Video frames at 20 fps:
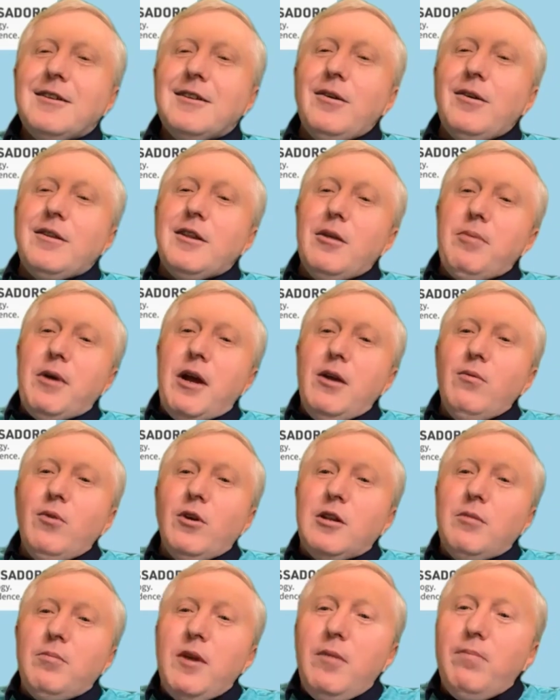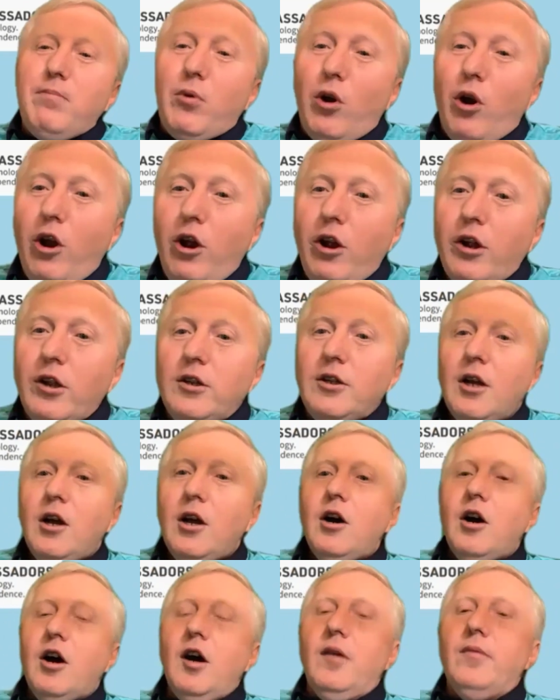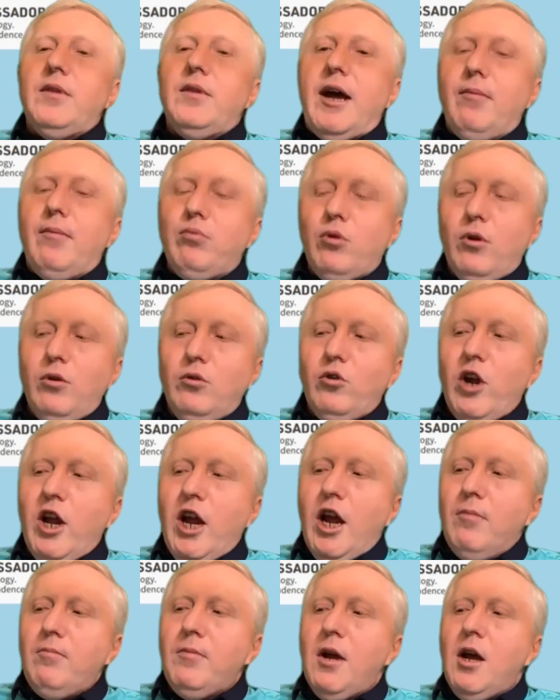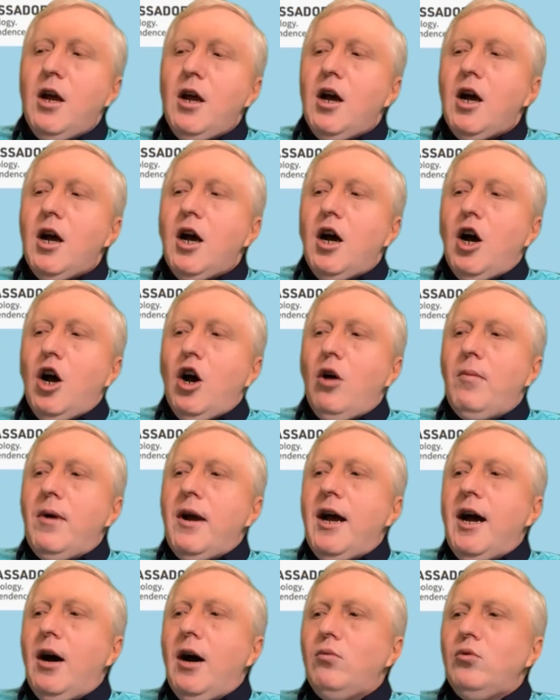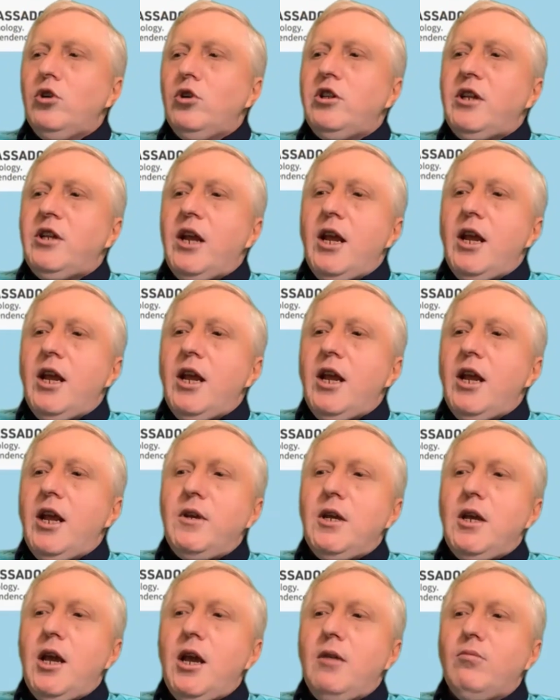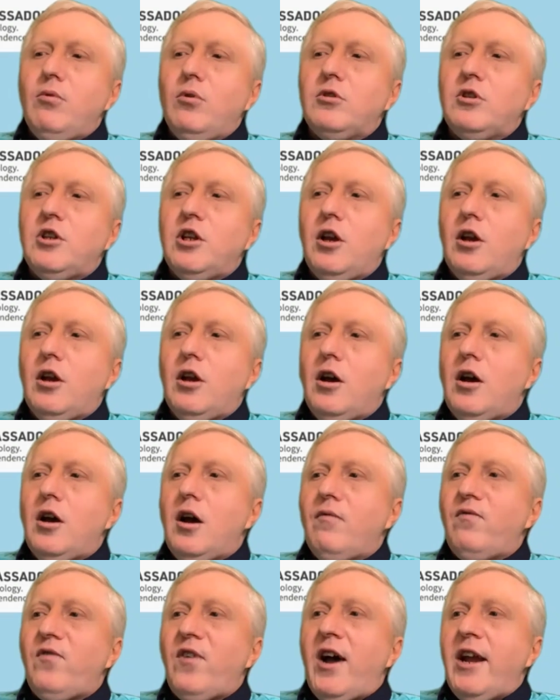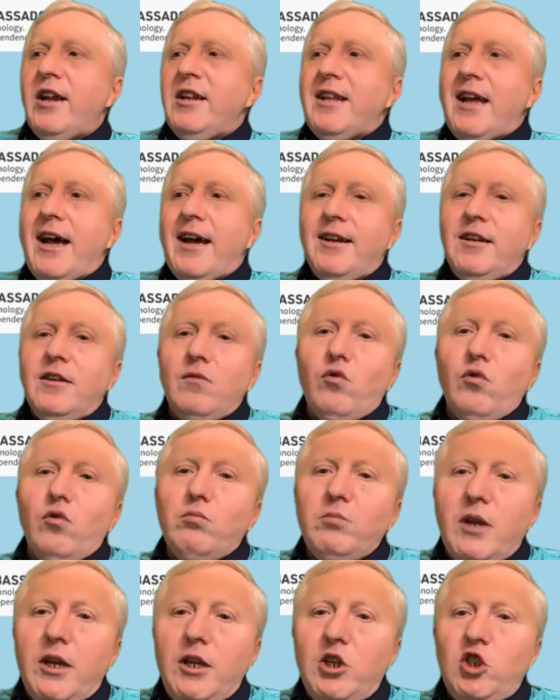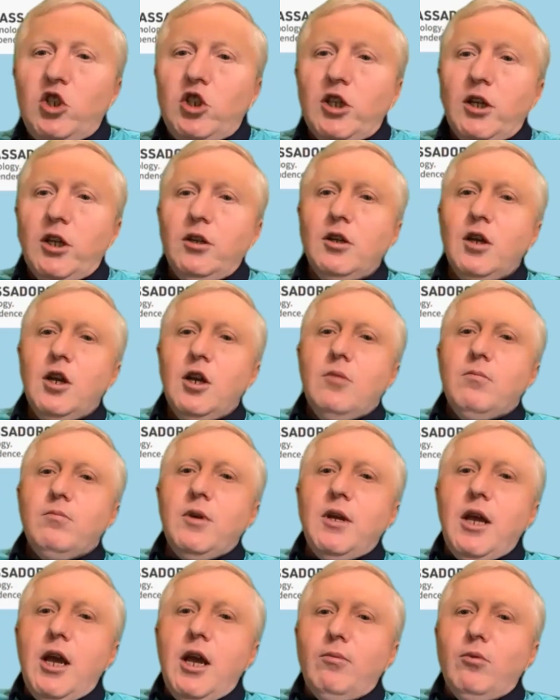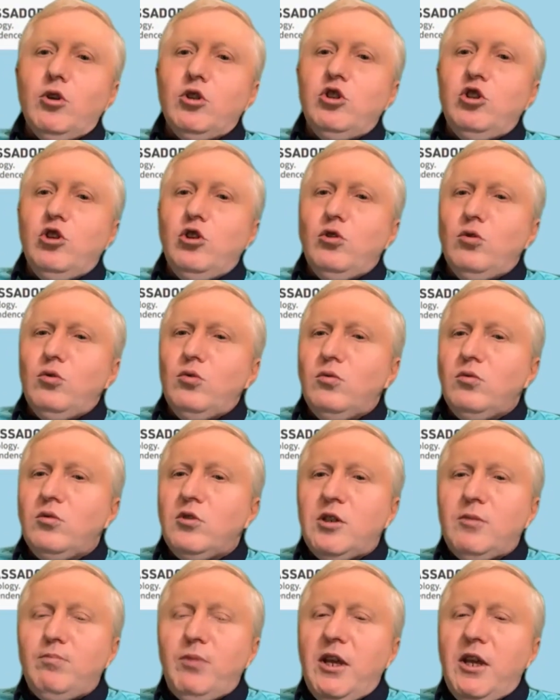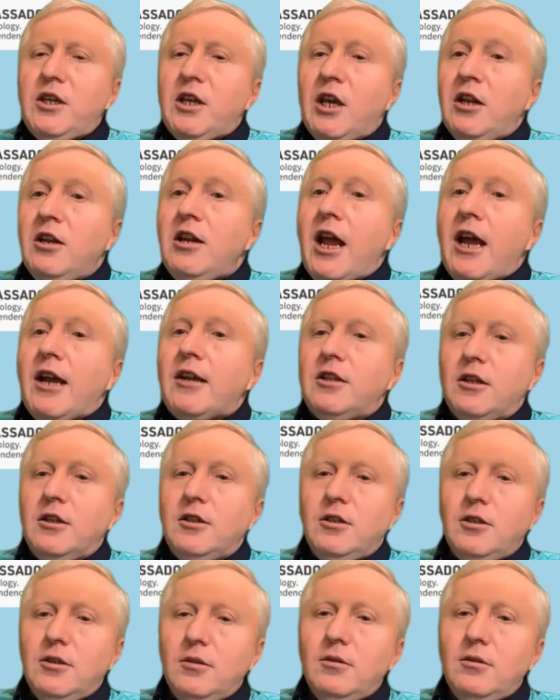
So if somebody wants to be part of that program, um, how would they be able to uh, find that information, be able to be connected?